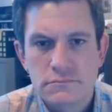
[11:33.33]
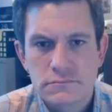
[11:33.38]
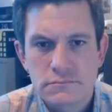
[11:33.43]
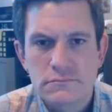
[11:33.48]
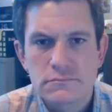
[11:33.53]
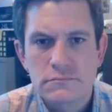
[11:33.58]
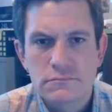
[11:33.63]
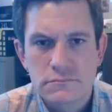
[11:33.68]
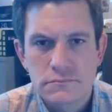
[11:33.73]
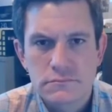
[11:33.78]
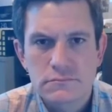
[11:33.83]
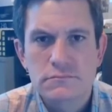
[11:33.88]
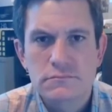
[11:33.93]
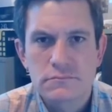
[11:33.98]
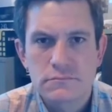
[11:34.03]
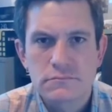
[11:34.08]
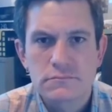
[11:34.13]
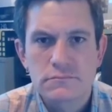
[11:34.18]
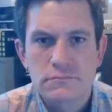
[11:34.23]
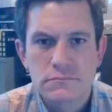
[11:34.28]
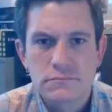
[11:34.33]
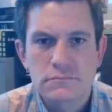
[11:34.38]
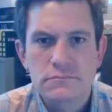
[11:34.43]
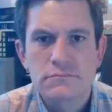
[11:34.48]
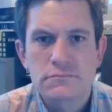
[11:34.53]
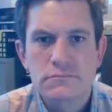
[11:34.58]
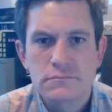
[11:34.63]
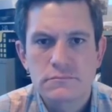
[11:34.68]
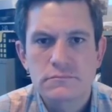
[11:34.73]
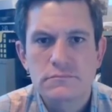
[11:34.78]

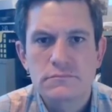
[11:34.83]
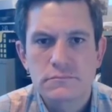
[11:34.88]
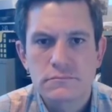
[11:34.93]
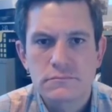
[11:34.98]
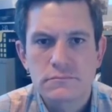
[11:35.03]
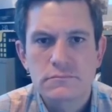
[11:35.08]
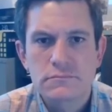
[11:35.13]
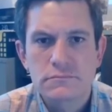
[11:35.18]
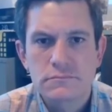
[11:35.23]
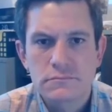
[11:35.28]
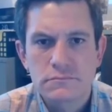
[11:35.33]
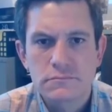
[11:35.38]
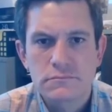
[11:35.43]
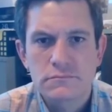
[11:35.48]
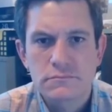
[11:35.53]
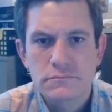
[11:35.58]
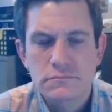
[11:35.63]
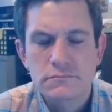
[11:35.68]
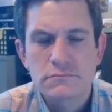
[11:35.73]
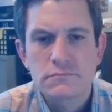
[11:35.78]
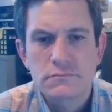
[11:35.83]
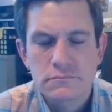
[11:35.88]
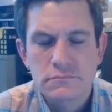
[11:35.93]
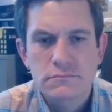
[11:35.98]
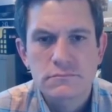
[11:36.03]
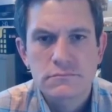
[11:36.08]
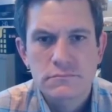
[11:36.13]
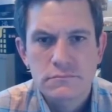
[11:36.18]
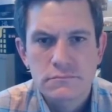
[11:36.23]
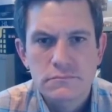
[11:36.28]

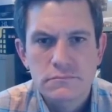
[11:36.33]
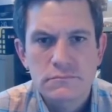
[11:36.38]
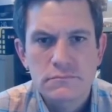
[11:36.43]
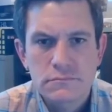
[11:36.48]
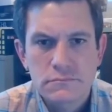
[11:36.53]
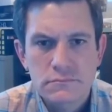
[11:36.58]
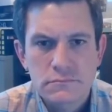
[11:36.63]
No words are spoken by the person on screen.